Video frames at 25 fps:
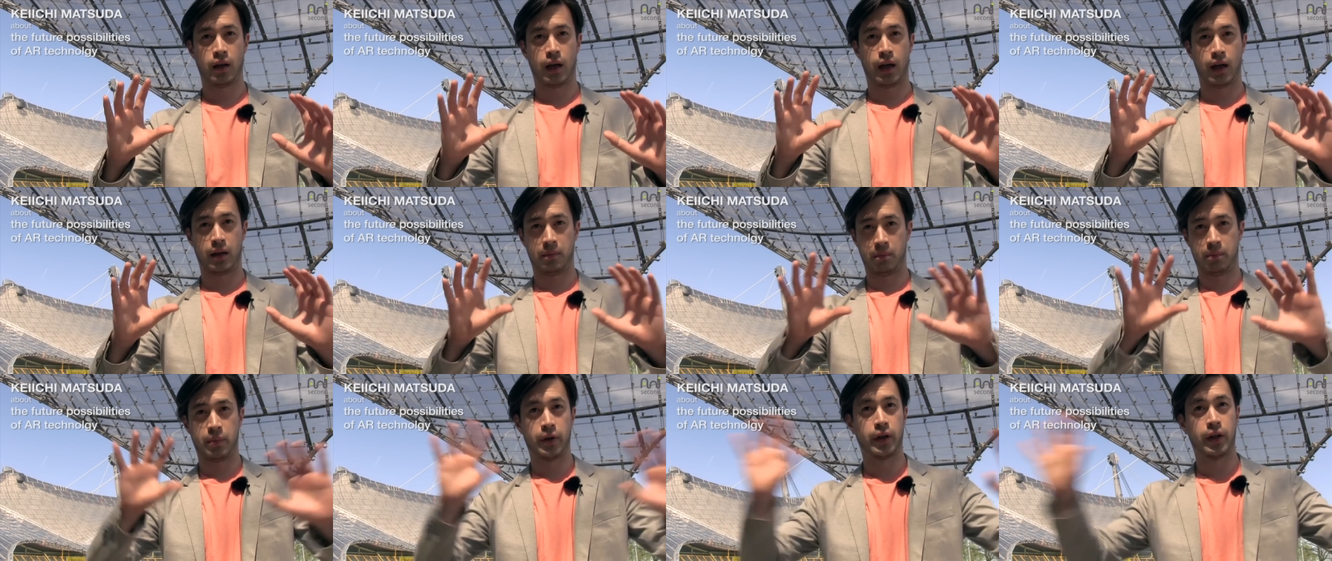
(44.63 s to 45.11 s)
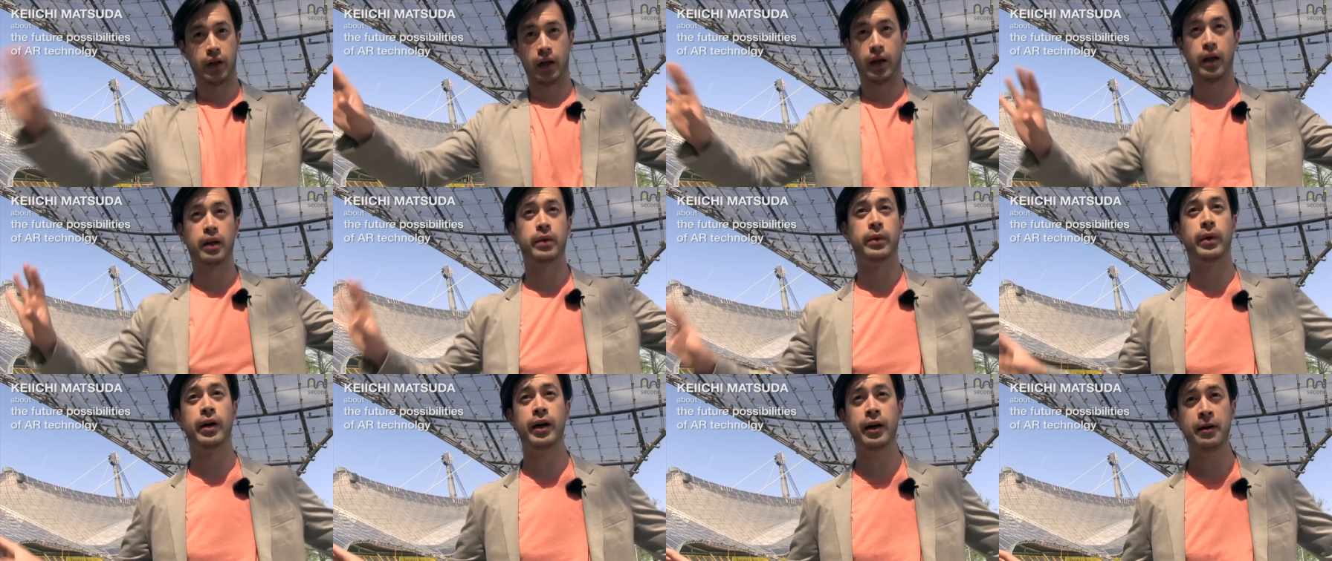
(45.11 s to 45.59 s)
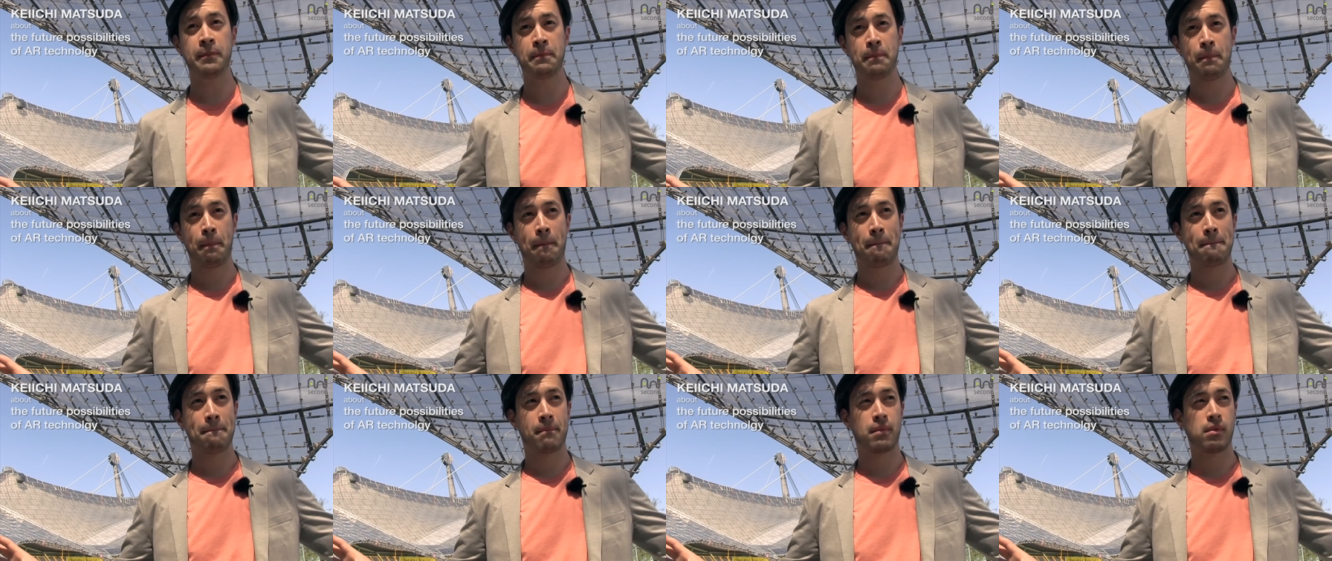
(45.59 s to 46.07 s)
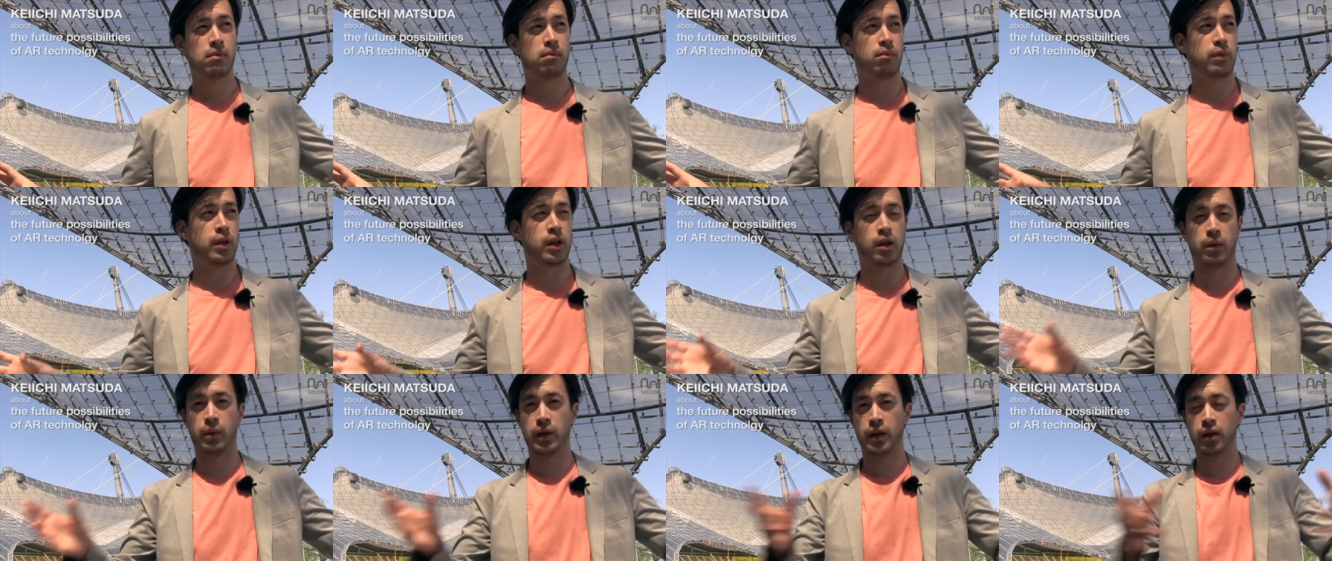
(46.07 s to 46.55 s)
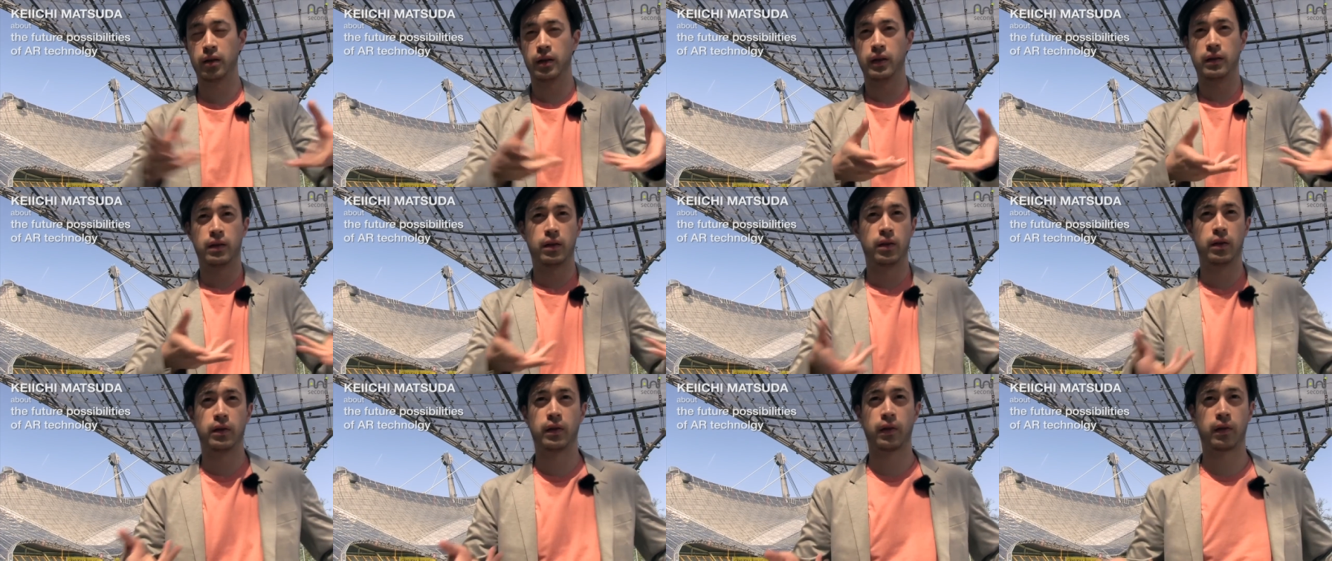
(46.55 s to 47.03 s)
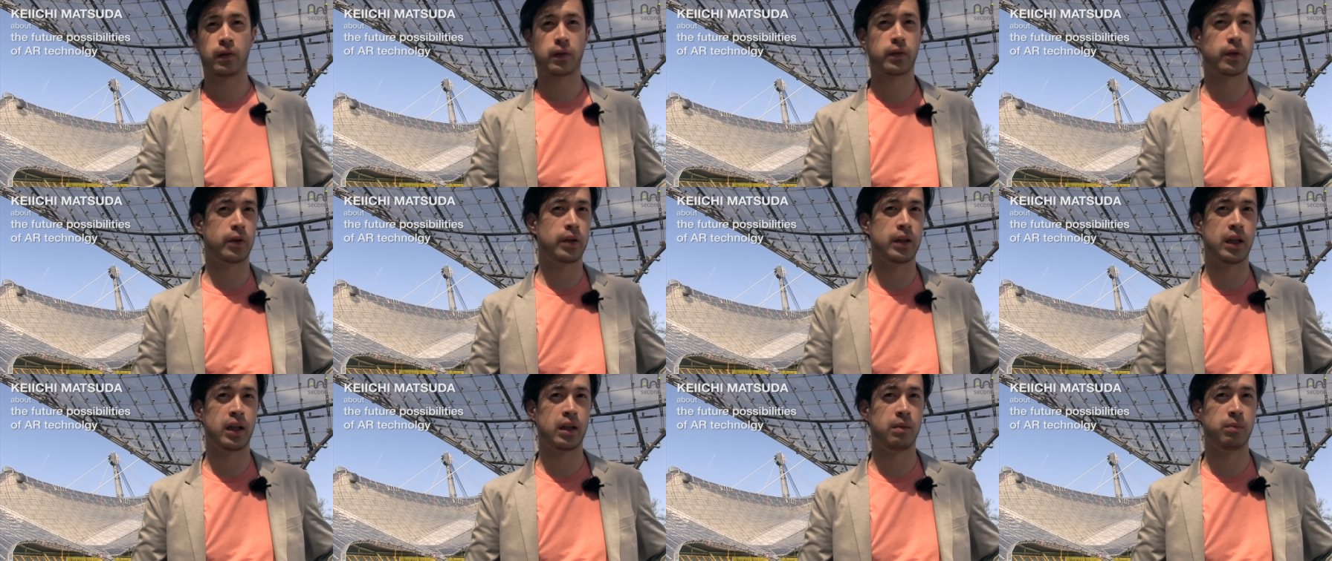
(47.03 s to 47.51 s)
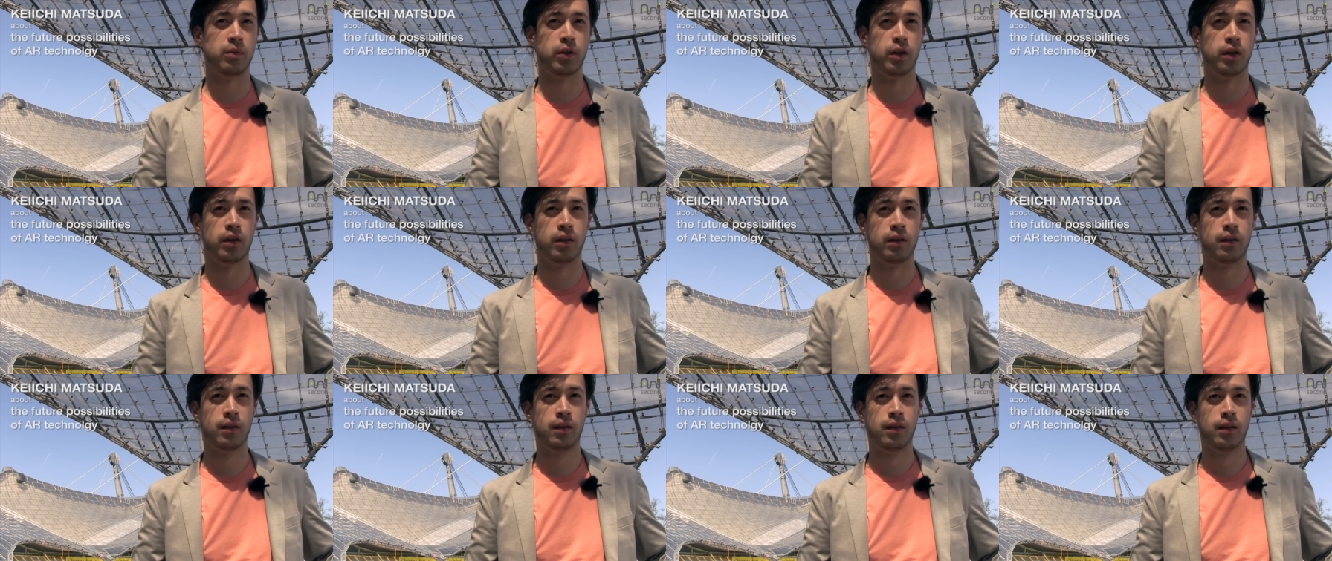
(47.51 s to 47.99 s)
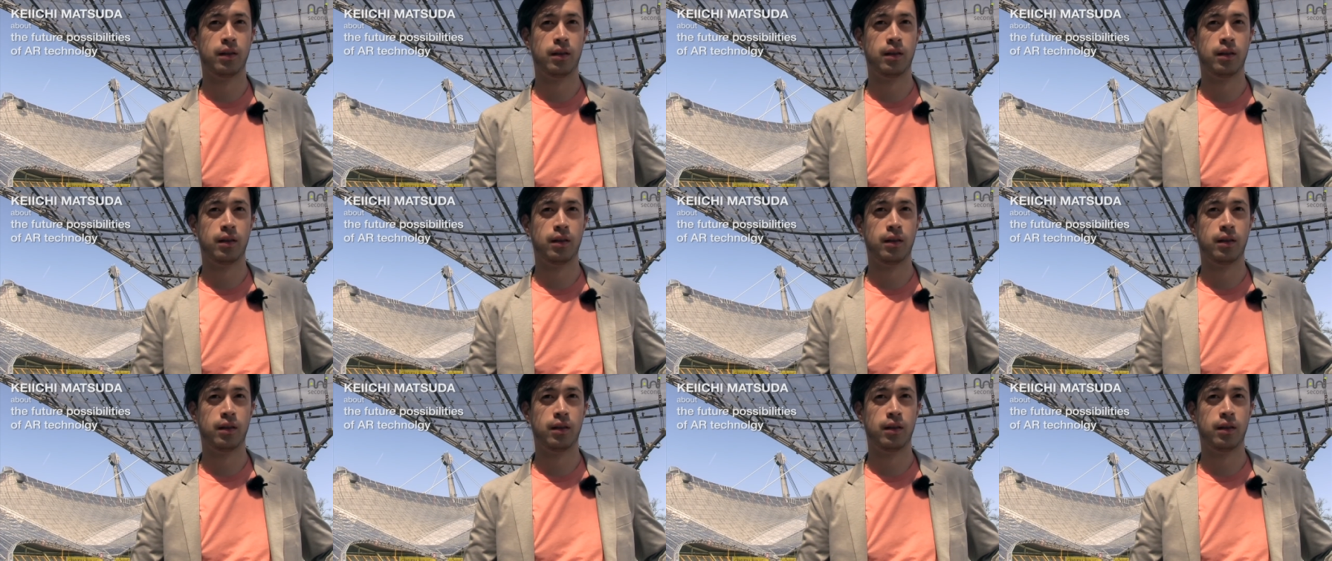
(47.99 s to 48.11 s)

and put it anywhere, you know, we don't need to use a screen anymore.